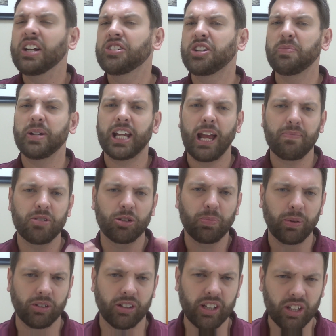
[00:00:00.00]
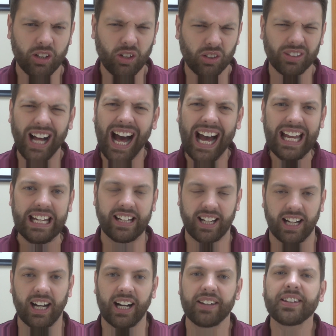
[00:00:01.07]
she became this political
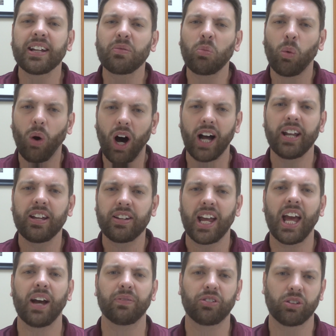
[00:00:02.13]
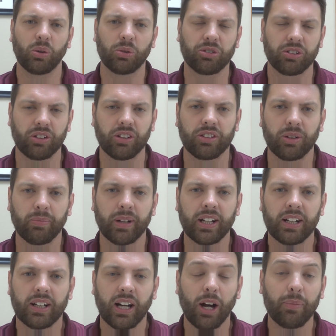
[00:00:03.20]
icon that wanted to have socialism
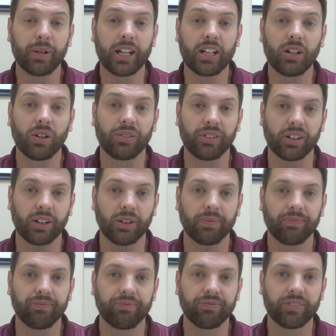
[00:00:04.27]
how many years ago.